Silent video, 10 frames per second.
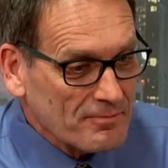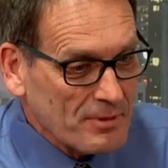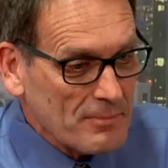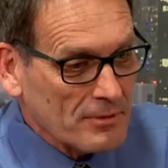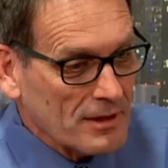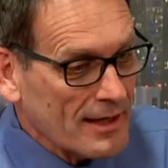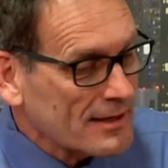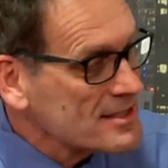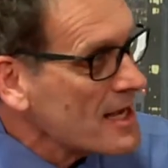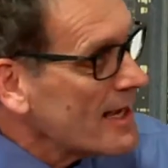people like
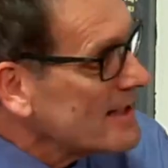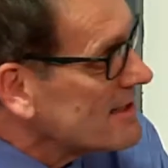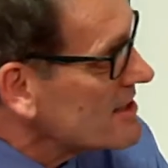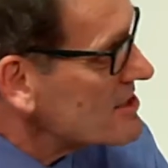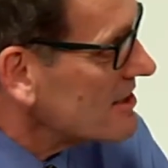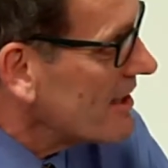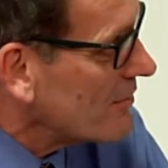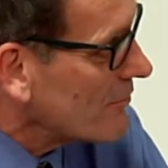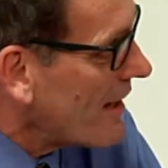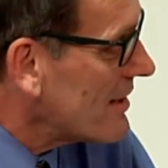scientists like
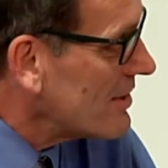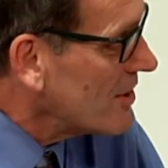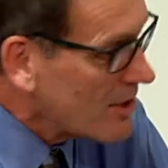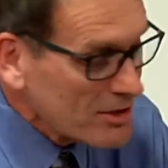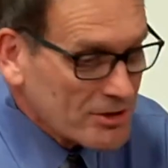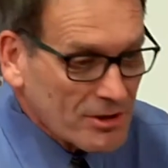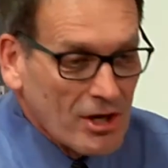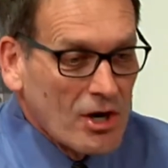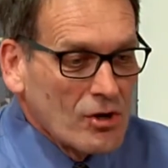Randy Yonker,